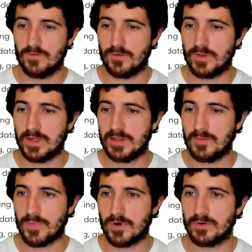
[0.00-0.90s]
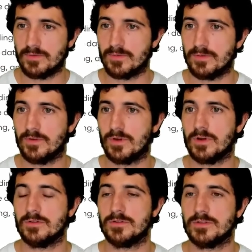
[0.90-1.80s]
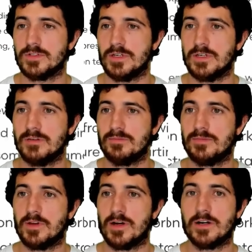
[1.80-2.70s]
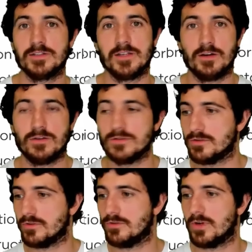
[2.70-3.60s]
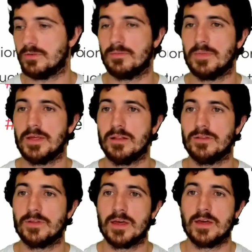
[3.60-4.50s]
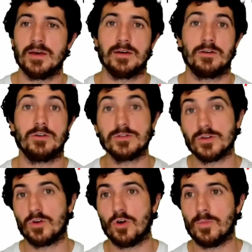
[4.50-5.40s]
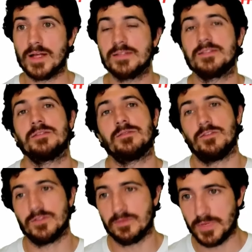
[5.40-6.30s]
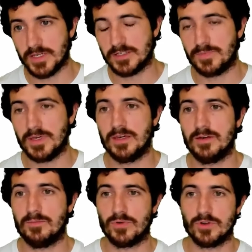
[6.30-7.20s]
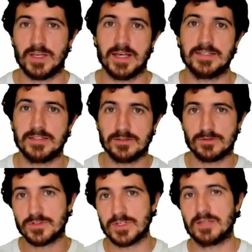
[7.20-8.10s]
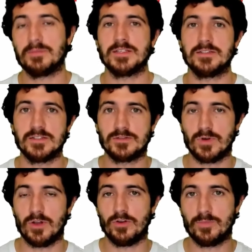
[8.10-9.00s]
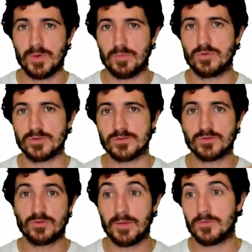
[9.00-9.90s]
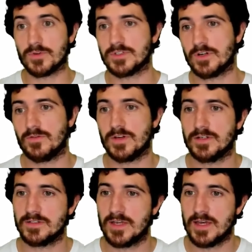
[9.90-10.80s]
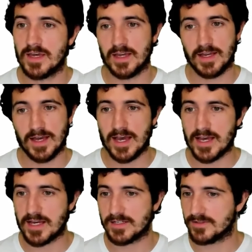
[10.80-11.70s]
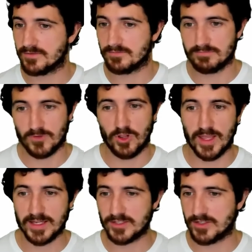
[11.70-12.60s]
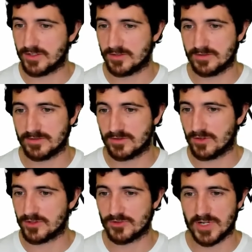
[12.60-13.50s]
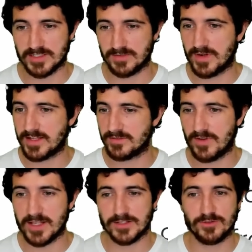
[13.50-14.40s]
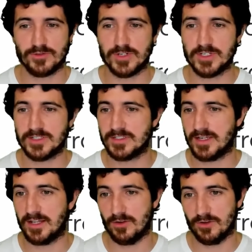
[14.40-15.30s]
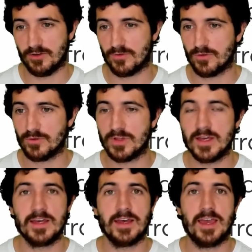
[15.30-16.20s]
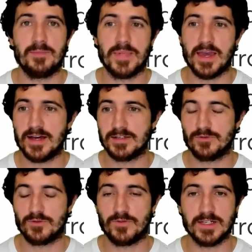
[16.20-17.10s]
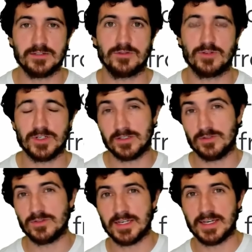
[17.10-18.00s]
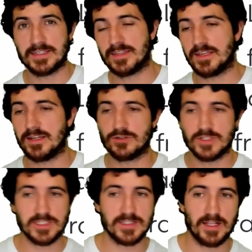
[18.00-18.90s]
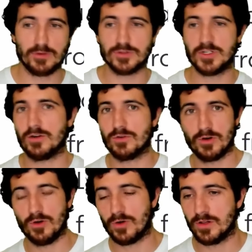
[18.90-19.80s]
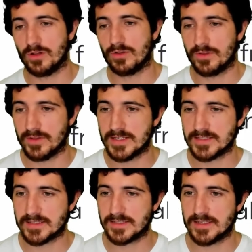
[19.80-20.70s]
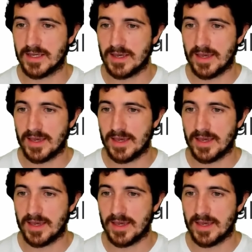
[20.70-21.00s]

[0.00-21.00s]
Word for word: if you dig deeper, you can also see the artisan console. You can build uh, console commands using PHP, broadcasting to send messages to a lot of people who are subscribed to a service, cache, collections, contracts, events, file storage, a lot of good APIs for file storage using S3 or DigitalOcean or local disks,